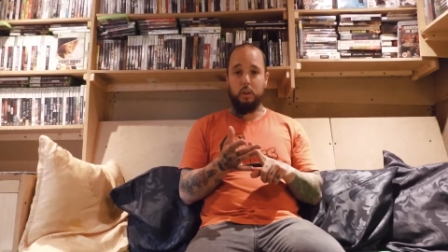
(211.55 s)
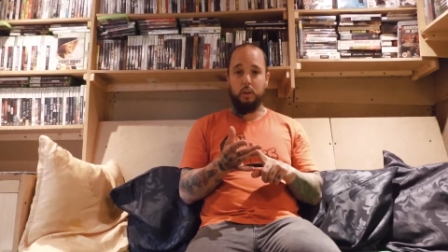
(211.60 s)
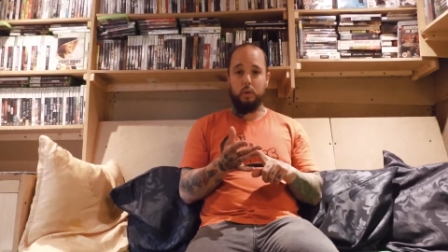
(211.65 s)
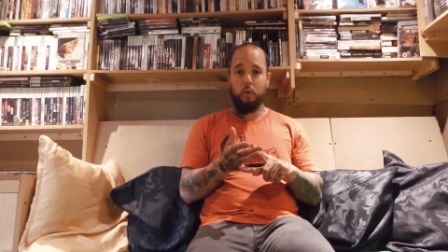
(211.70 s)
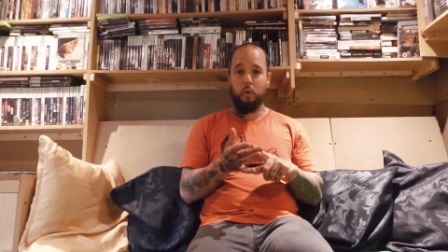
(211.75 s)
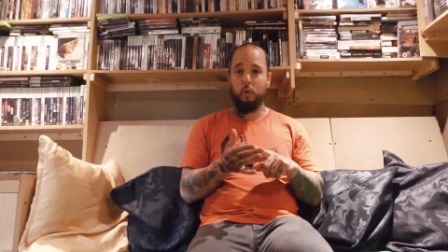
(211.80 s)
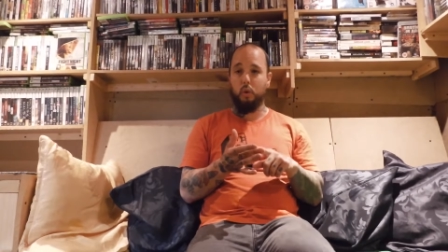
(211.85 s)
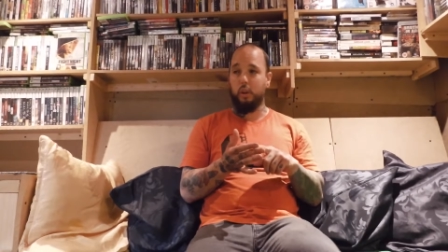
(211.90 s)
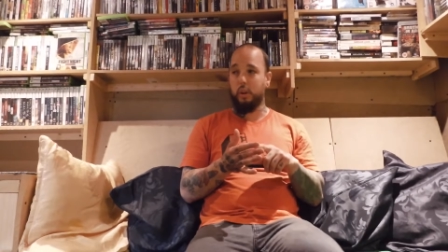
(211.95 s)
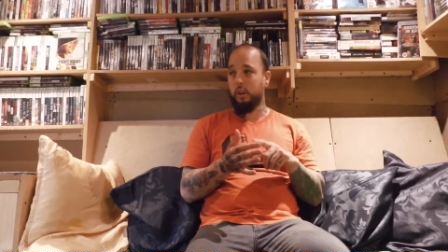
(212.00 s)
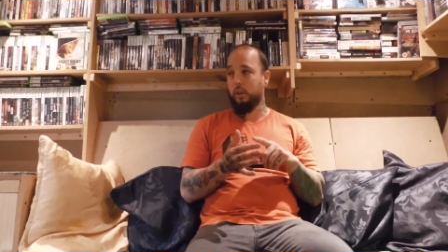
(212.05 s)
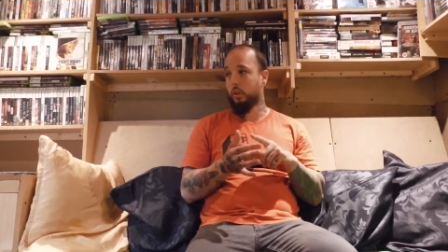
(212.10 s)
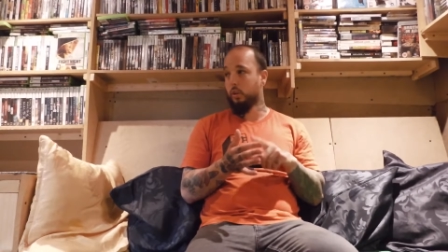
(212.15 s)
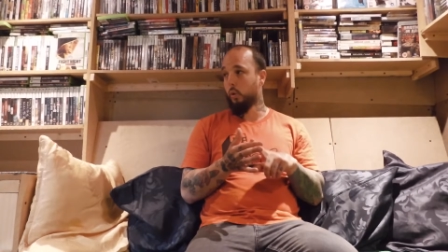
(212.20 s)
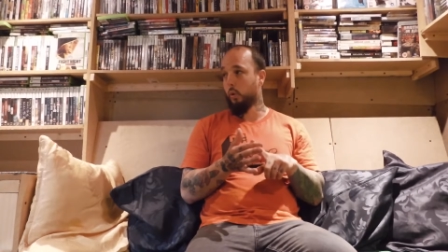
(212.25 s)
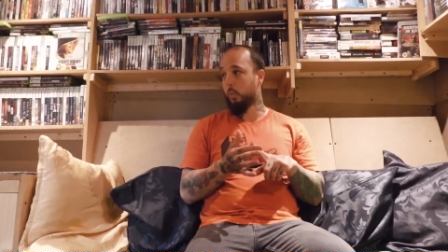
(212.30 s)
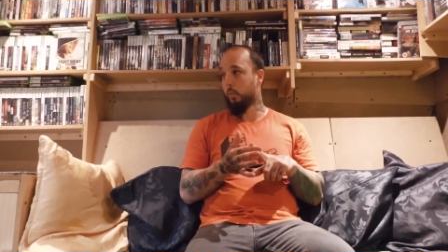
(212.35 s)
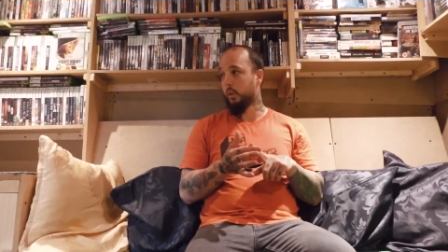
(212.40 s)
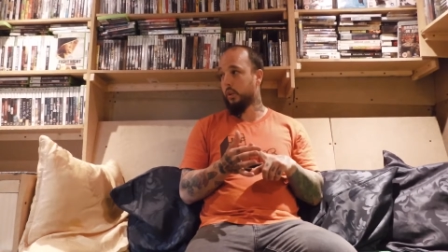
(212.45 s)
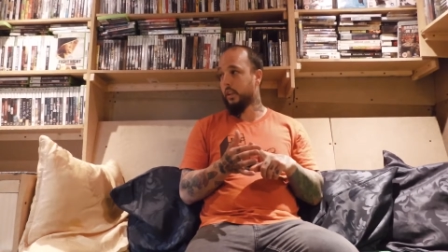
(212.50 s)
Not like a
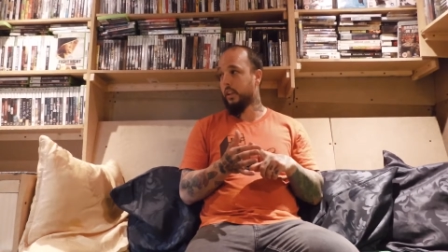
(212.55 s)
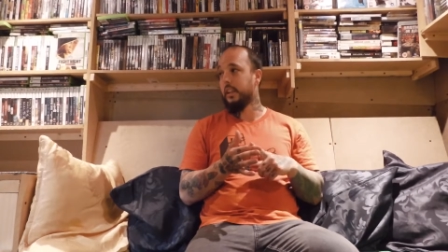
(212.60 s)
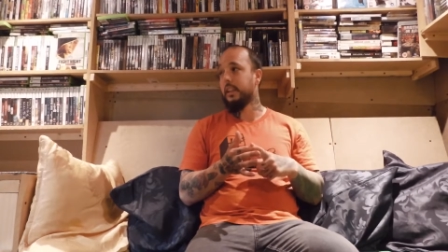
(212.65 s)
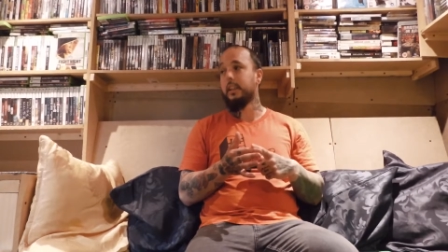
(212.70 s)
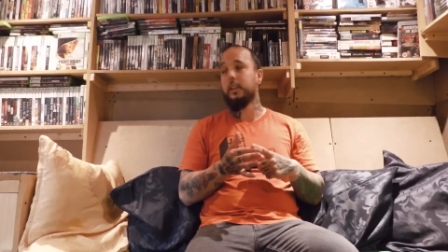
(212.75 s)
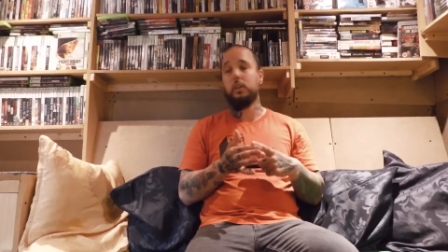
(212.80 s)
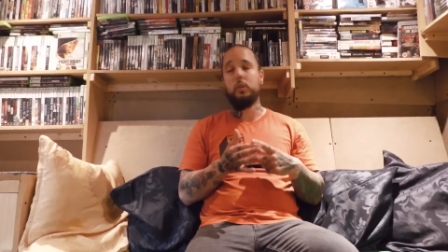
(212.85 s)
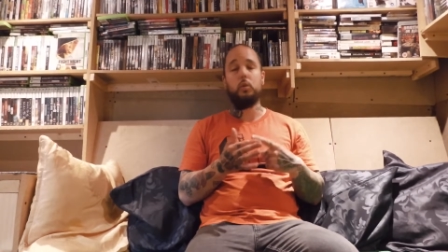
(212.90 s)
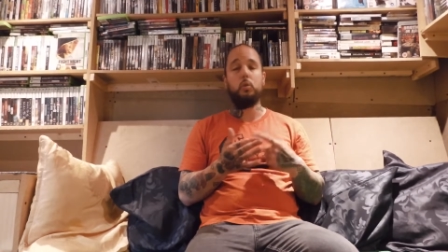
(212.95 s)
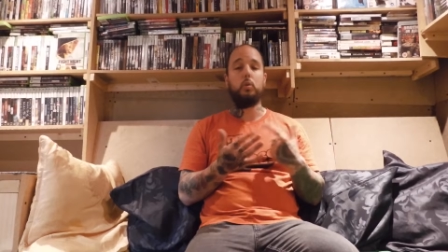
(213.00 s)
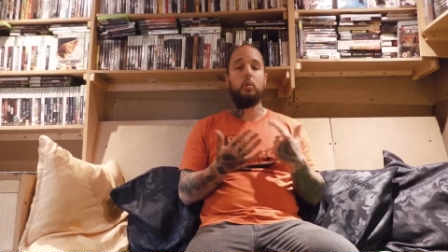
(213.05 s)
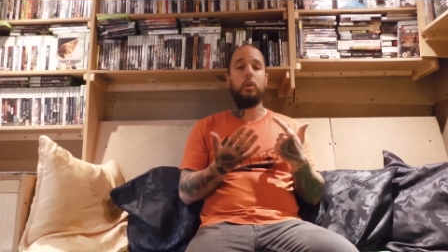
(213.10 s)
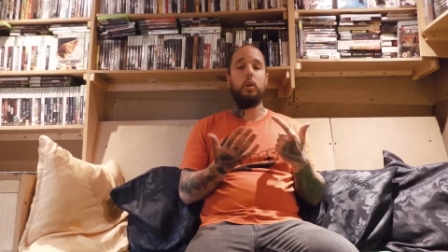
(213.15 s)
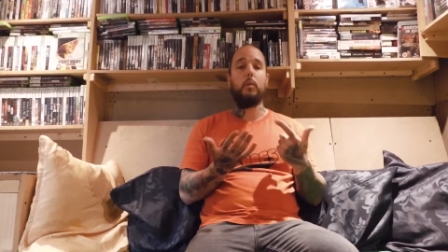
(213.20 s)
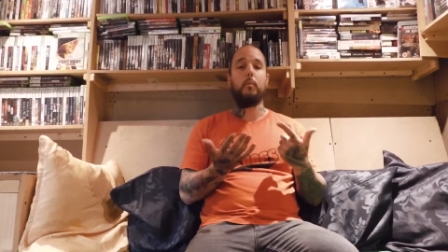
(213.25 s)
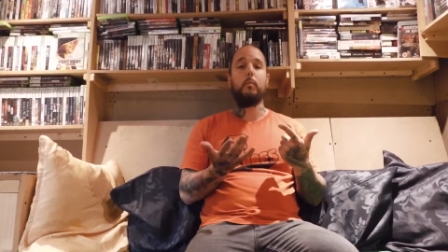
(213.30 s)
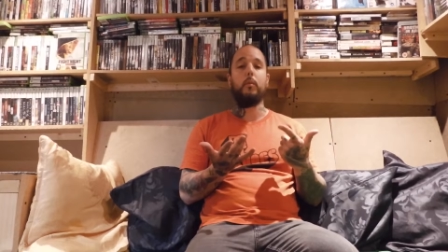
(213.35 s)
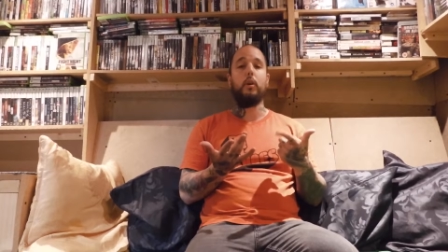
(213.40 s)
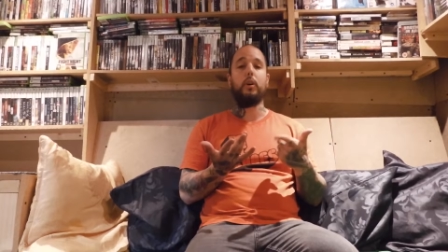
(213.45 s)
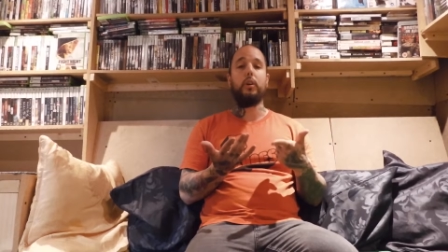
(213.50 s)
normal traditional
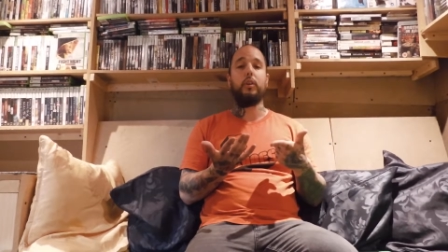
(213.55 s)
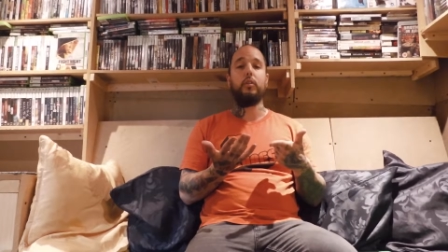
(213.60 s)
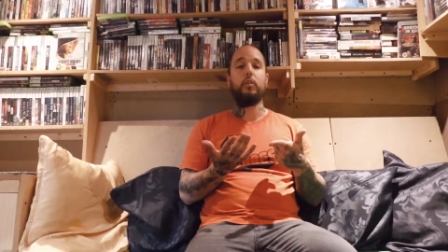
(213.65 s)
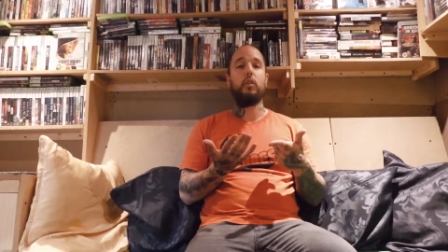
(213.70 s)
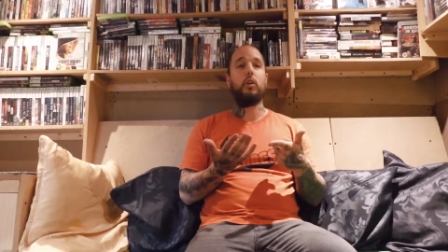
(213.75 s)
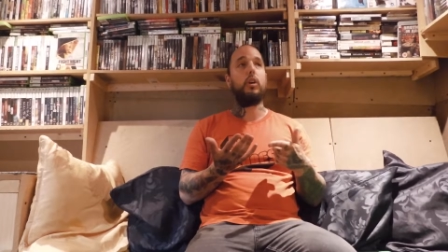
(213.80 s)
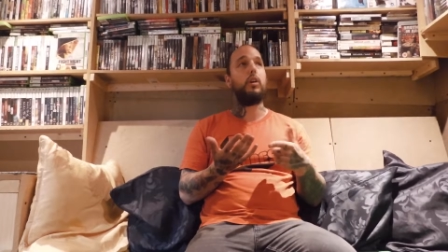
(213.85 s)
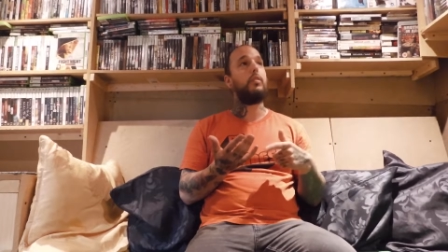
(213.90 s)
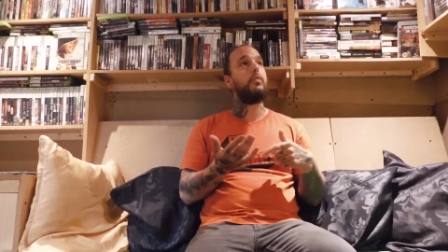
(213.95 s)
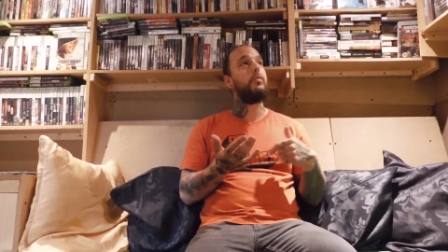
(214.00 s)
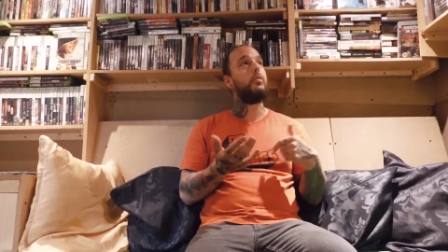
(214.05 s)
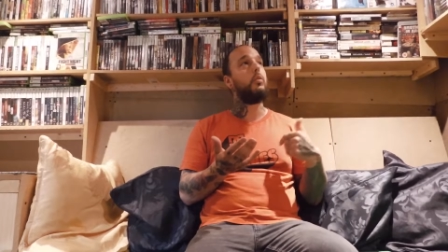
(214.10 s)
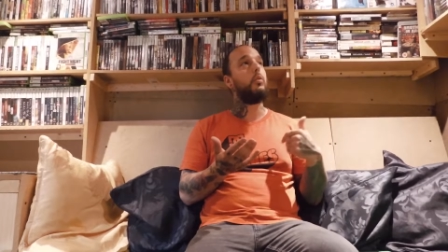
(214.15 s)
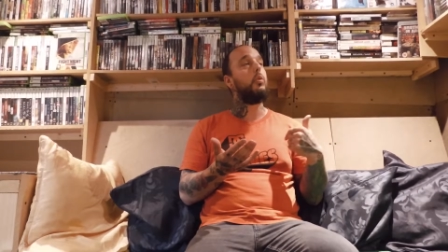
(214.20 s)
like Minecraft